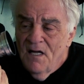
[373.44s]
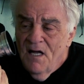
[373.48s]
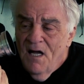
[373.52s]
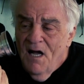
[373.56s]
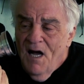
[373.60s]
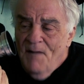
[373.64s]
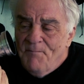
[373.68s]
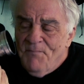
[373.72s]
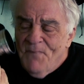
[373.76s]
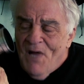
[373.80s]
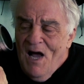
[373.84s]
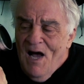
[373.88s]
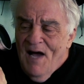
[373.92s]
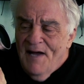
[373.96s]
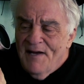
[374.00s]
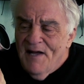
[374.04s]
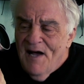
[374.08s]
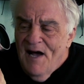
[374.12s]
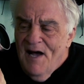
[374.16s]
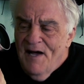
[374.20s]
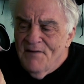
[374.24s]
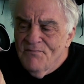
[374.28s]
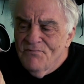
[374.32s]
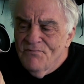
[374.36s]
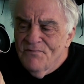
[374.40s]

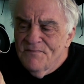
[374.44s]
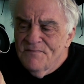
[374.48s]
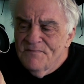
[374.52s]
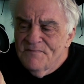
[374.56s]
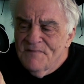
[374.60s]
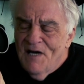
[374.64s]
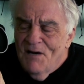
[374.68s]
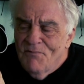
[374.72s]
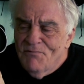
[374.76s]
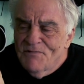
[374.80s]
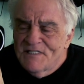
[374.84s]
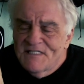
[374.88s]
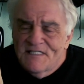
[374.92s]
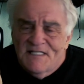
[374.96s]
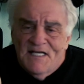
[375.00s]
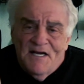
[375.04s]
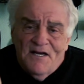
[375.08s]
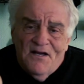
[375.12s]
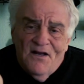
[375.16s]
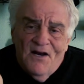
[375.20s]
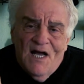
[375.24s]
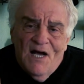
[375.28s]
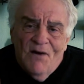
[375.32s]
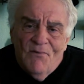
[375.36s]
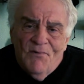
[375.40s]
I was
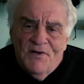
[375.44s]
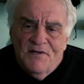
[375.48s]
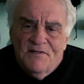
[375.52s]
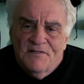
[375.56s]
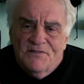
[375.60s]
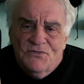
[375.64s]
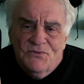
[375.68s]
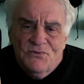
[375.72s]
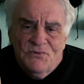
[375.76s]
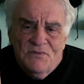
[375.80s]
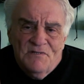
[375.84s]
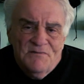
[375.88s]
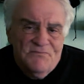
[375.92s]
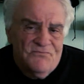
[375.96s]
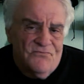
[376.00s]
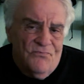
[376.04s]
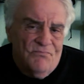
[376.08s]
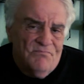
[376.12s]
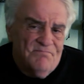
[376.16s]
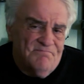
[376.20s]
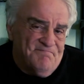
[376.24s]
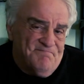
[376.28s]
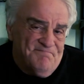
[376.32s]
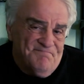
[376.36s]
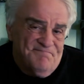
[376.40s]
thinking I would do
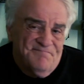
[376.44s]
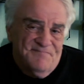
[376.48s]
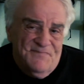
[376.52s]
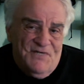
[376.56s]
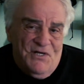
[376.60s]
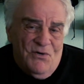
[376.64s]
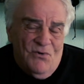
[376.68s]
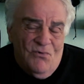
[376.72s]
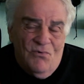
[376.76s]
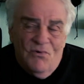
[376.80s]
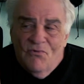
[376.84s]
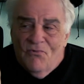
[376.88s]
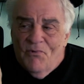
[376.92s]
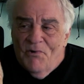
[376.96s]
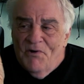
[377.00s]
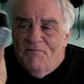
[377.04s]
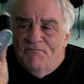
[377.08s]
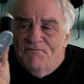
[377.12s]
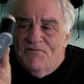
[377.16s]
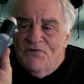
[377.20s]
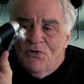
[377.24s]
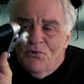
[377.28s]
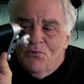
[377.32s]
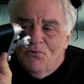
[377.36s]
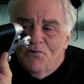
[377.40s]
a
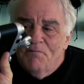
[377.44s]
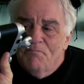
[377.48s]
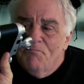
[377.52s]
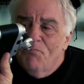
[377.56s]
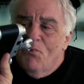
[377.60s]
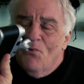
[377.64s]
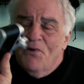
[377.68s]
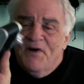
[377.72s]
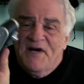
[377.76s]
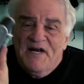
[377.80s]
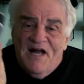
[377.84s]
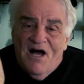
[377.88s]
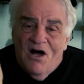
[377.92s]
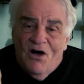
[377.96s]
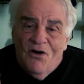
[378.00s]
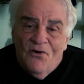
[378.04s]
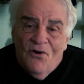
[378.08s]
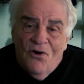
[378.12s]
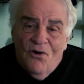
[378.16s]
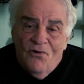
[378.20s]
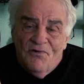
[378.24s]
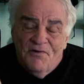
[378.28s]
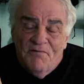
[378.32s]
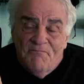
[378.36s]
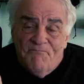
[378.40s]
review and point out
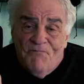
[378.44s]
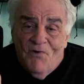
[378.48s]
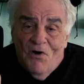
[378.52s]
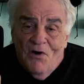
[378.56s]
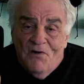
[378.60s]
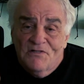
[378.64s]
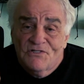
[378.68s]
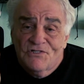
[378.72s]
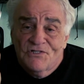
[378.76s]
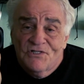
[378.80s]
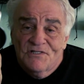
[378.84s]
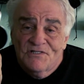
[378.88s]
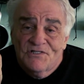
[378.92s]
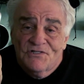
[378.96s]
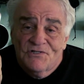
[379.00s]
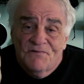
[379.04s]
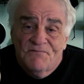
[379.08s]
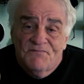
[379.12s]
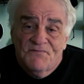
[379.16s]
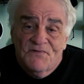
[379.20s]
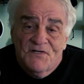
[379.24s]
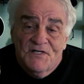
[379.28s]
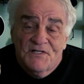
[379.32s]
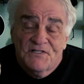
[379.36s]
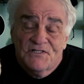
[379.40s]
all the functions
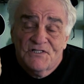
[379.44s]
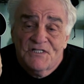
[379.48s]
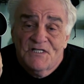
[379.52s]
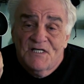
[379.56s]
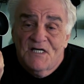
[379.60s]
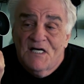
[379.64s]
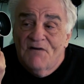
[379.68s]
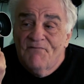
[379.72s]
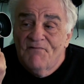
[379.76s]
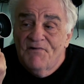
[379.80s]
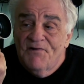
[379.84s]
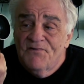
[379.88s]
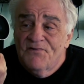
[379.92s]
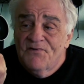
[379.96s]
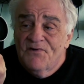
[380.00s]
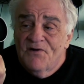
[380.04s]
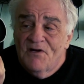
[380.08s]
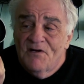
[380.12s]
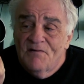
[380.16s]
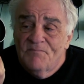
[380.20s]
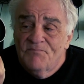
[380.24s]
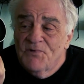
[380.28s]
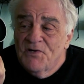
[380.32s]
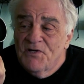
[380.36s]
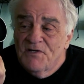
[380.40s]
of this and
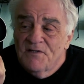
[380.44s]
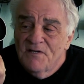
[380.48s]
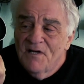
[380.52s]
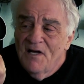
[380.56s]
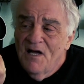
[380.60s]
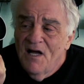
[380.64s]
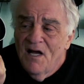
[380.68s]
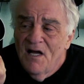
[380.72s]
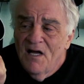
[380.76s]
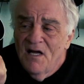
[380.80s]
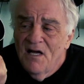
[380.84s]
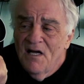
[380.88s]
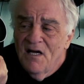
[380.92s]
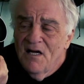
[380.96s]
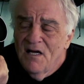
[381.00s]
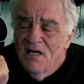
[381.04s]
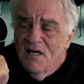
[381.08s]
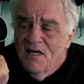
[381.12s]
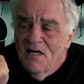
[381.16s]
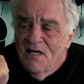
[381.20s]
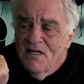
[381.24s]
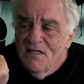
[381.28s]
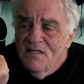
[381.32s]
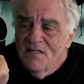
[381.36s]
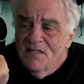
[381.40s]
everything, but
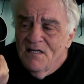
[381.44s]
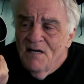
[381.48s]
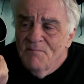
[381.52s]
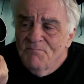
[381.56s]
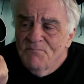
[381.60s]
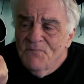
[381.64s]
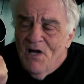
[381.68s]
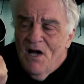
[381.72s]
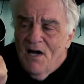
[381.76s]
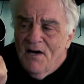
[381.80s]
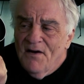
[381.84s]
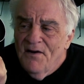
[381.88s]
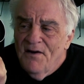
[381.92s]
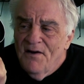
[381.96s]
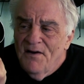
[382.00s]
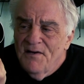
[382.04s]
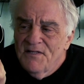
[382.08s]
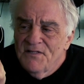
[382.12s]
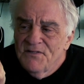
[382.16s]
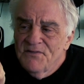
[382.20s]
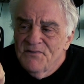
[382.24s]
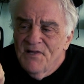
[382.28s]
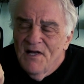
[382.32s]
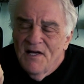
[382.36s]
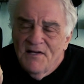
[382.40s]
I'm not going to
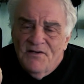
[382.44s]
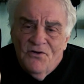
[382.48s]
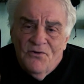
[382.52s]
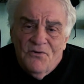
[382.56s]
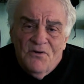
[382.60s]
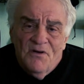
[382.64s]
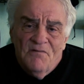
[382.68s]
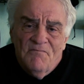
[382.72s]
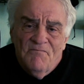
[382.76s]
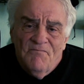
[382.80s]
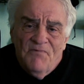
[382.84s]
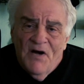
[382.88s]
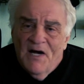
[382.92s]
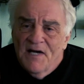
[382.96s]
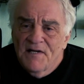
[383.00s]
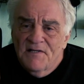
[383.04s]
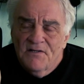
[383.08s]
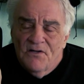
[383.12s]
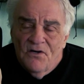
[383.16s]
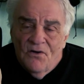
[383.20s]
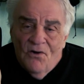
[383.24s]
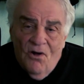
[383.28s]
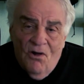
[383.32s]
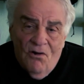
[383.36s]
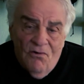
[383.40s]
do that. You can find
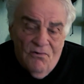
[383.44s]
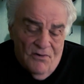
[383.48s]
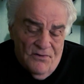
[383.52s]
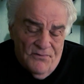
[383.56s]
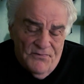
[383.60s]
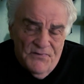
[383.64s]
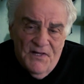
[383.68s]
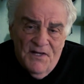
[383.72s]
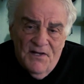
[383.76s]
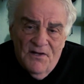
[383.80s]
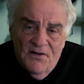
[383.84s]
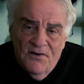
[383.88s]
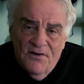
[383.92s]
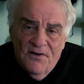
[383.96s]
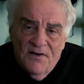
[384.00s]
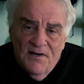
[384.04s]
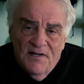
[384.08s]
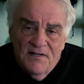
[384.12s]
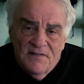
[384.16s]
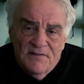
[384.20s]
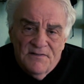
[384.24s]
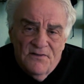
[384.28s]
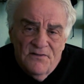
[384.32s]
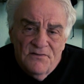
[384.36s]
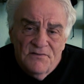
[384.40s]
it all on the
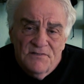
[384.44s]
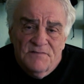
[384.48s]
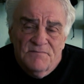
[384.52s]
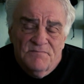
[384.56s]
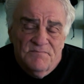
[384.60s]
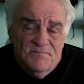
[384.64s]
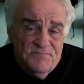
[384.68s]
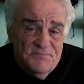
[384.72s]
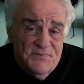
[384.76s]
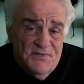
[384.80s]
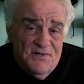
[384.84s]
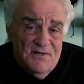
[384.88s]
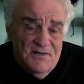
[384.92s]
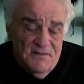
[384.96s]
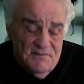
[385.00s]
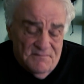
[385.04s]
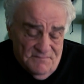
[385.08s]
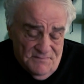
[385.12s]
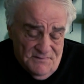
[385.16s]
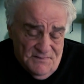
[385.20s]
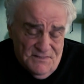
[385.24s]
internet. There's been a